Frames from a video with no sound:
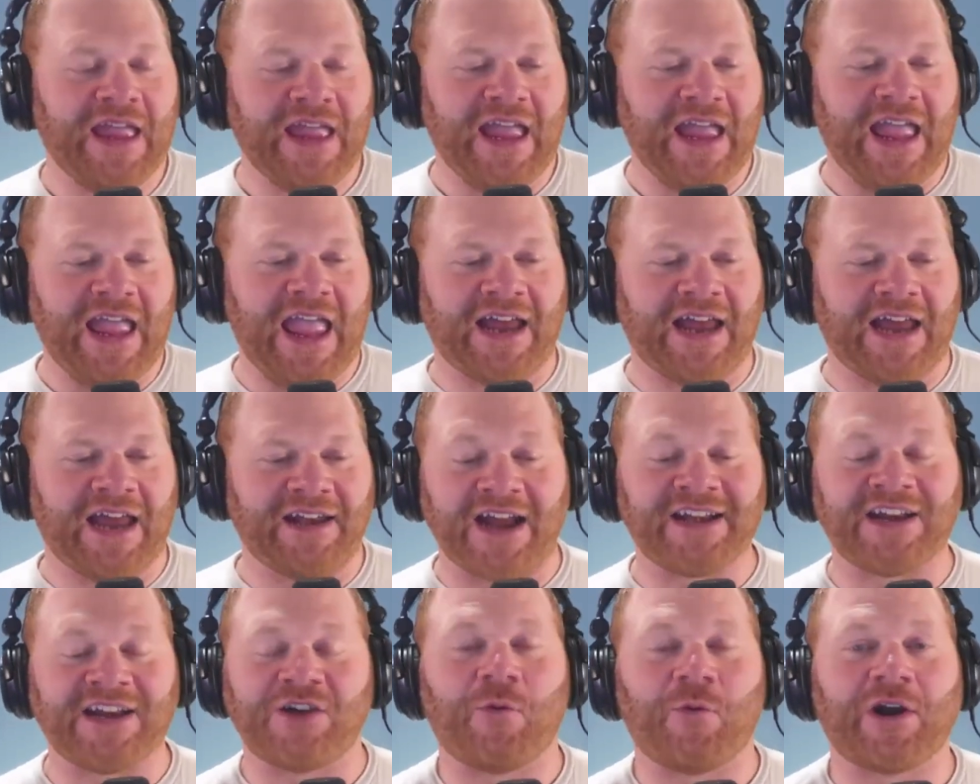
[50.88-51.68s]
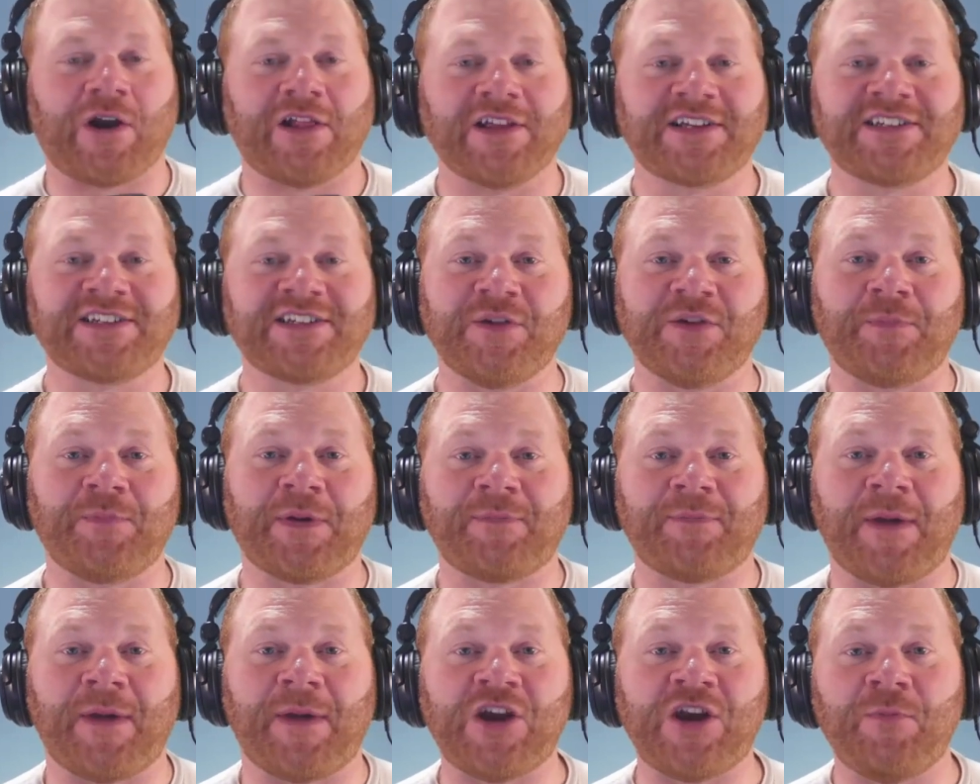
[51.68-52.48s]
And I didn't want to look stupid
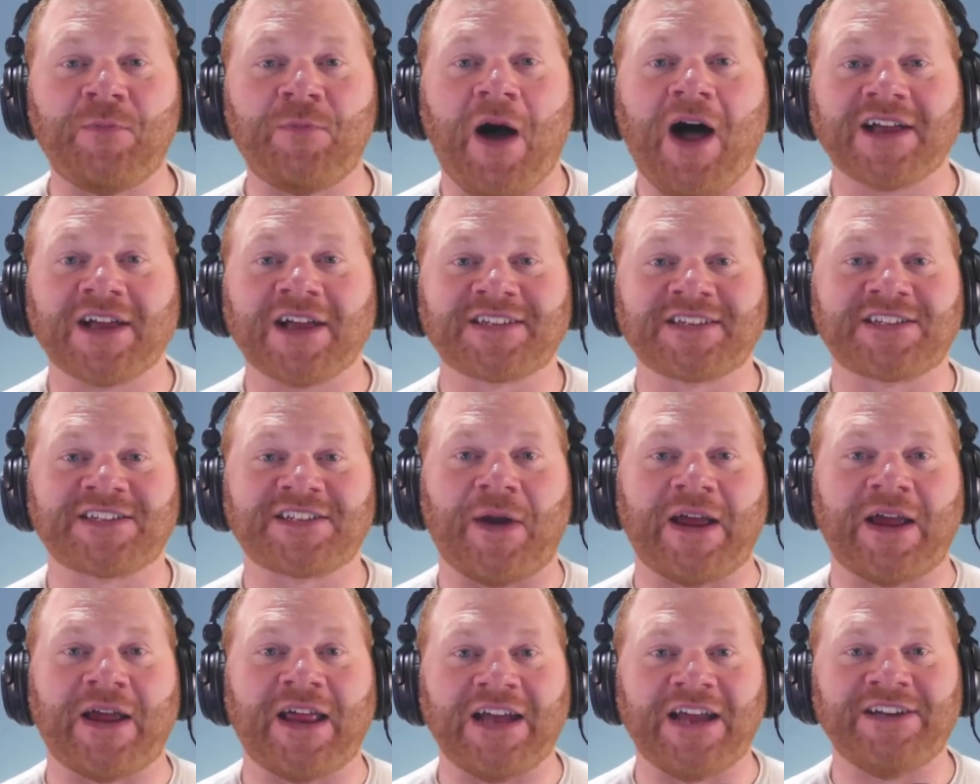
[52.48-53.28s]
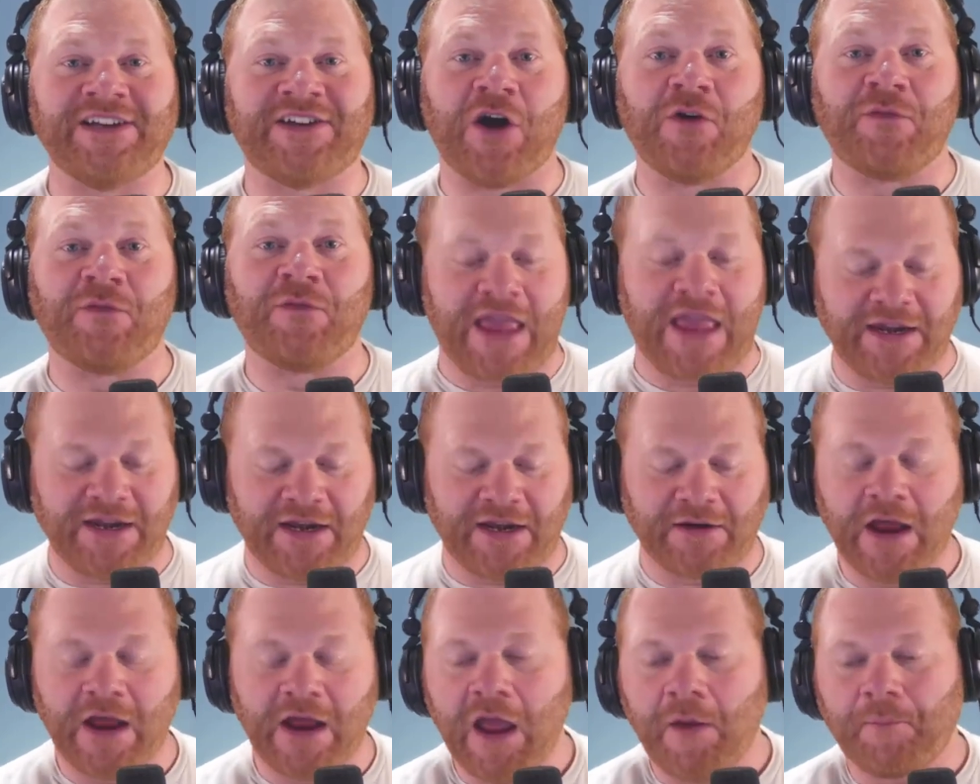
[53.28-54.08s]
to my new boss. So I dove in
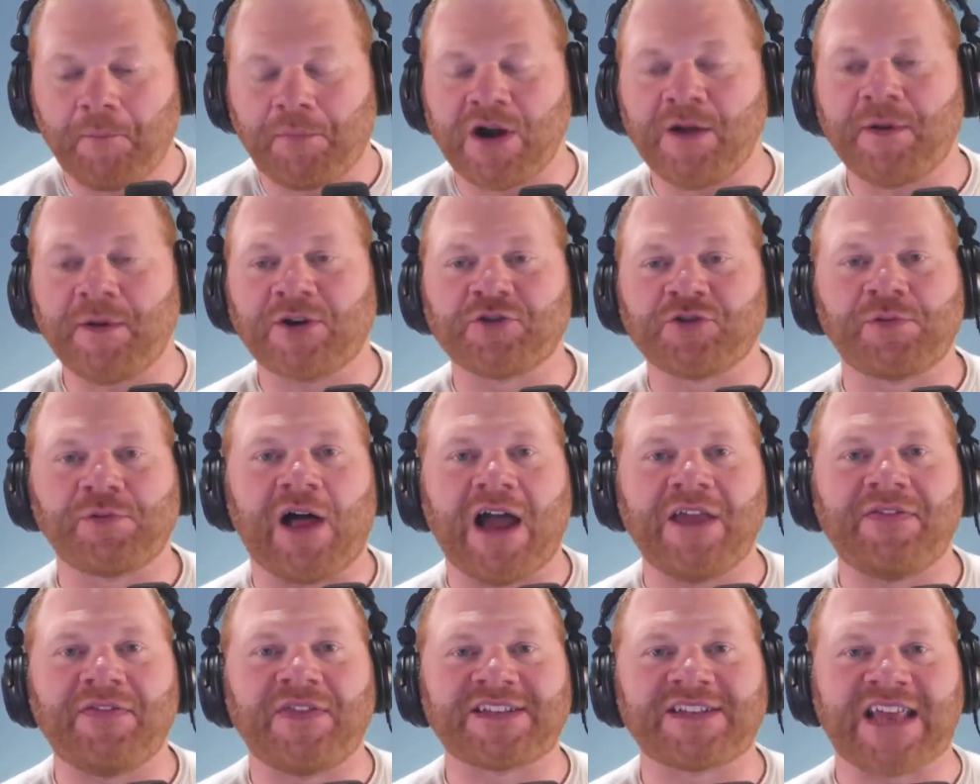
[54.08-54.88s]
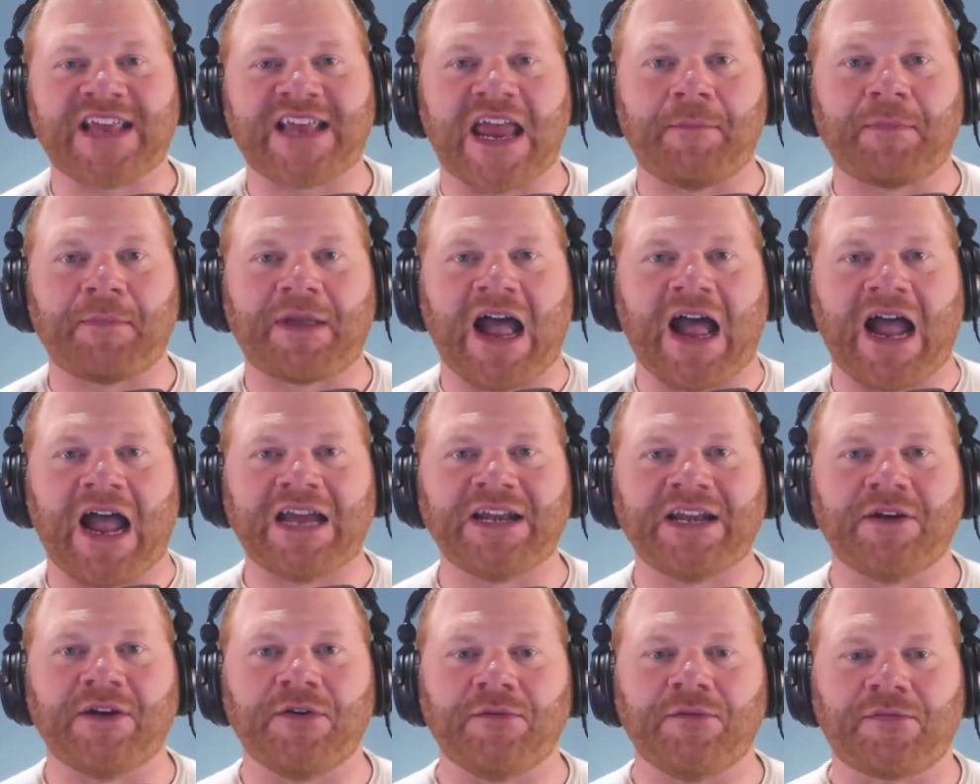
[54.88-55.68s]
and pretty much applied the same
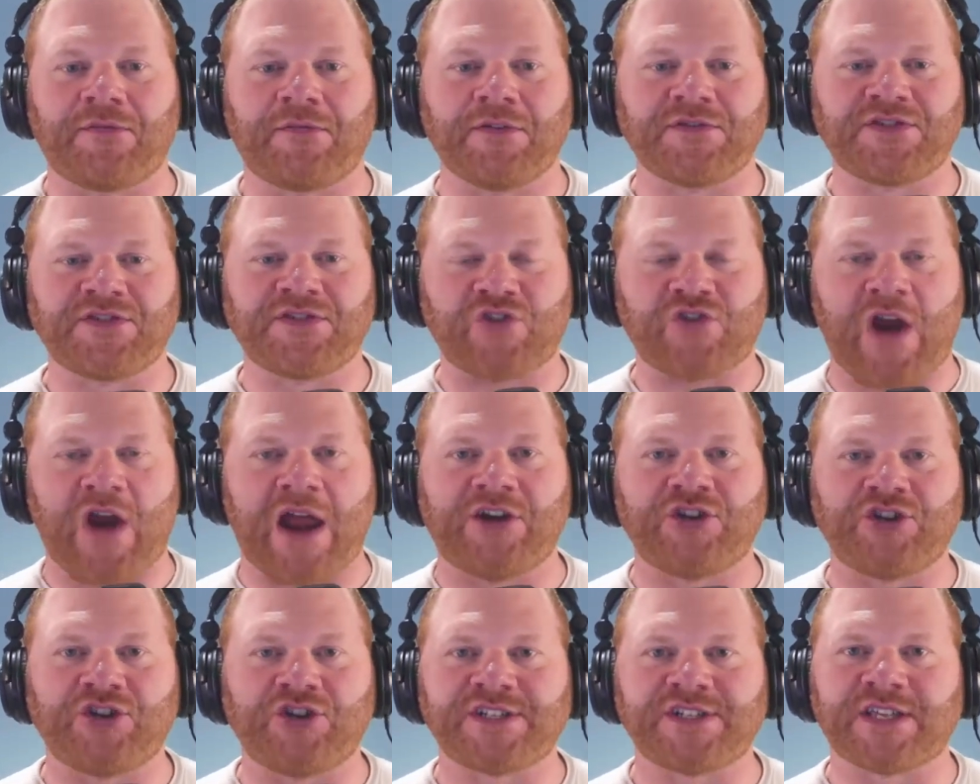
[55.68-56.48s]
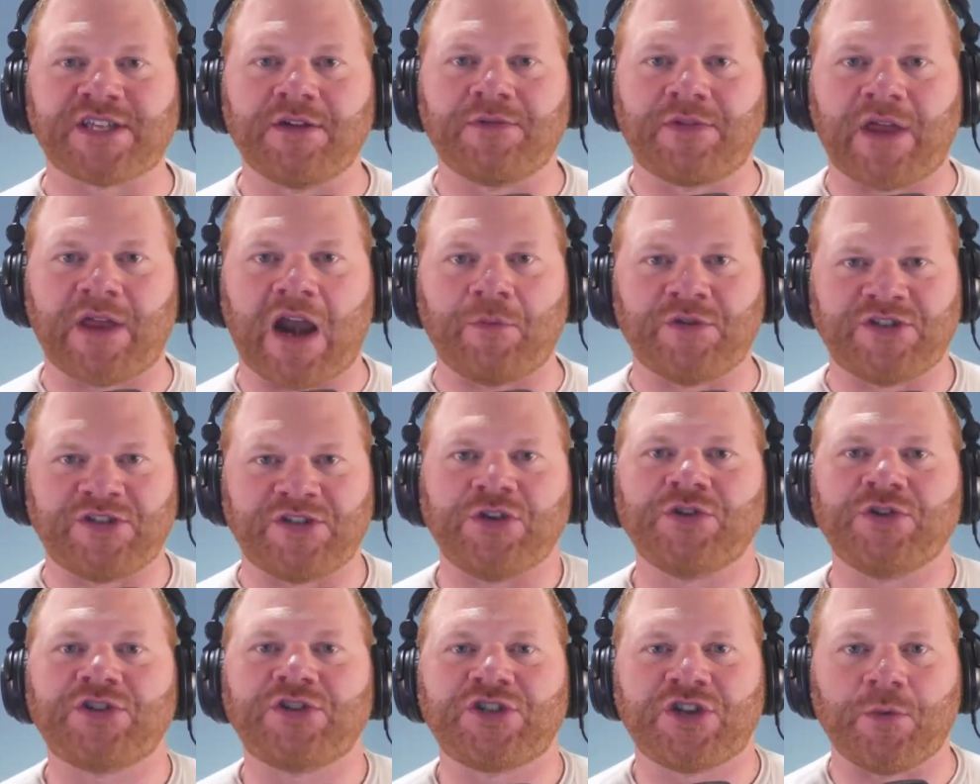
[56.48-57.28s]
kind of strategies that I was
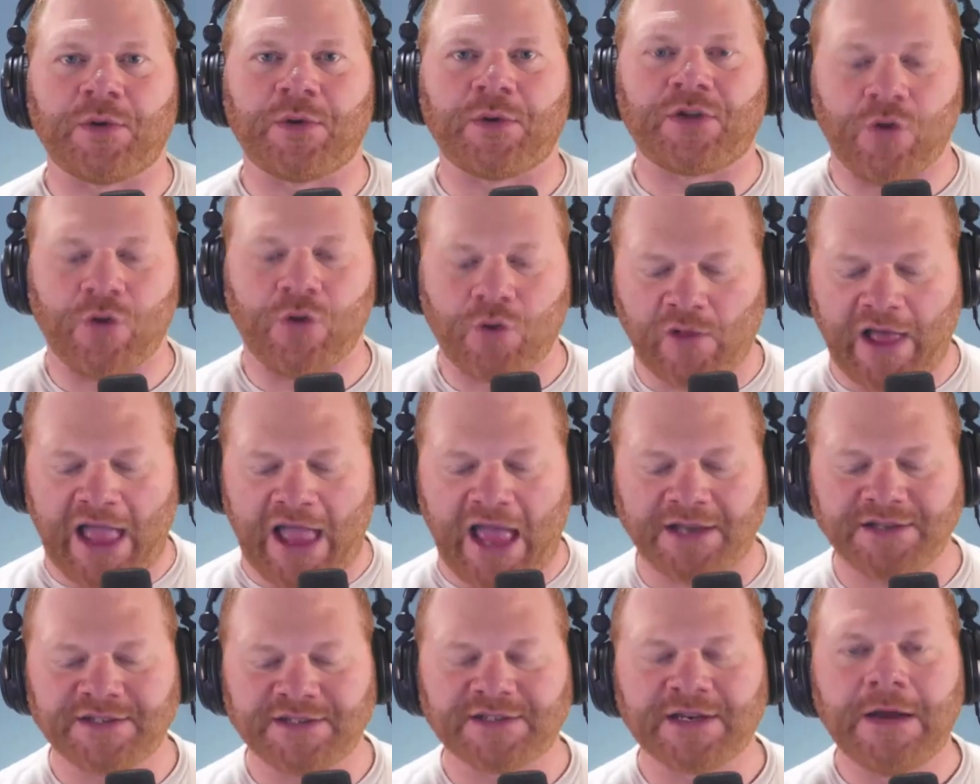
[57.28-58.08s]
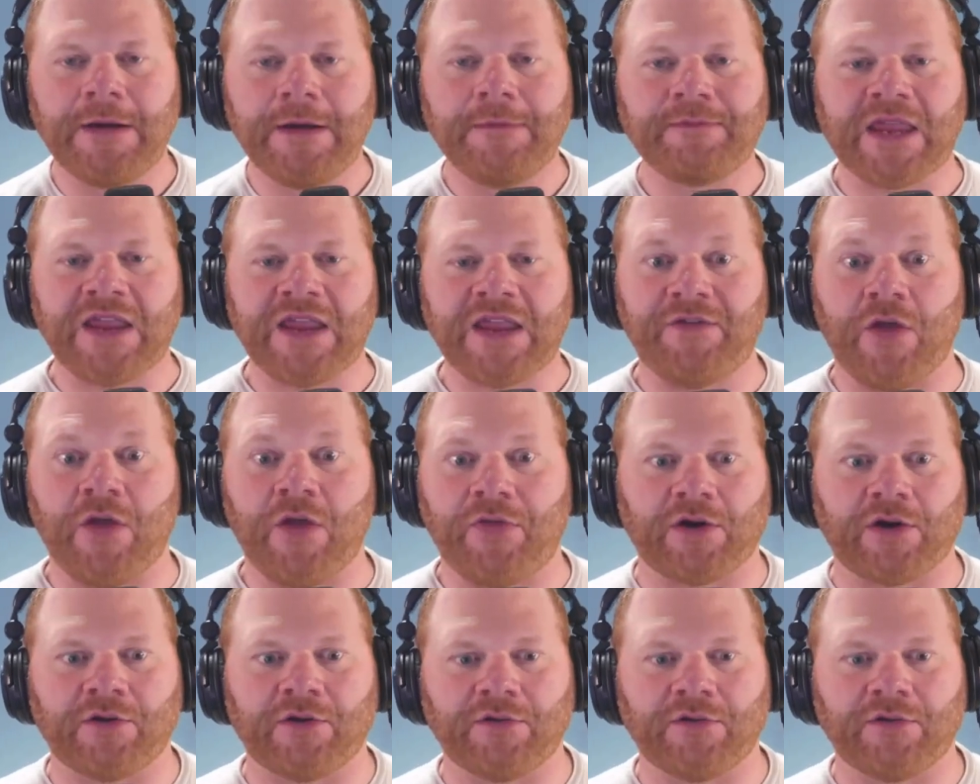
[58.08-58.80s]
used to with Google ads, even though they're